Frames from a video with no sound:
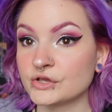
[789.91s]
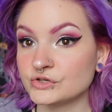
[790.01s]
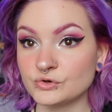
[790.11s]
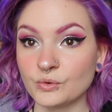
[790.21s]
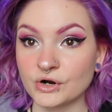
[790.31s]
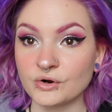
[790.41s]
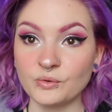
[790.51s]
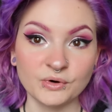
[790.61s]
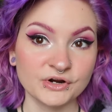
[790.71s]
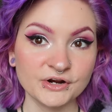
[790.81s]
your
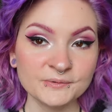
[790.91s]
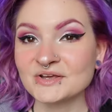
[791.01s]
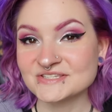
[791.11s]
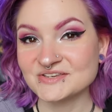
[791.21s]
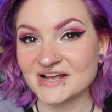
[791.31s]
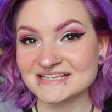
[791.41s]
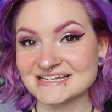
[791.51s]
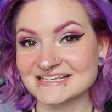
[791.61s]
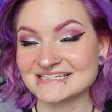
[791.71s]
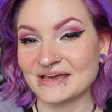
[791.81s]
order. But I'll see you guys
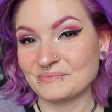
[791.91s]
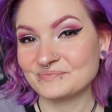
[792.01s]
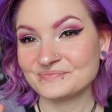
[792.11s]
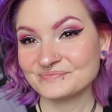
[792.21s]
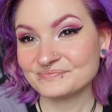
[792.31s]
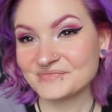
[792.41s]
next time.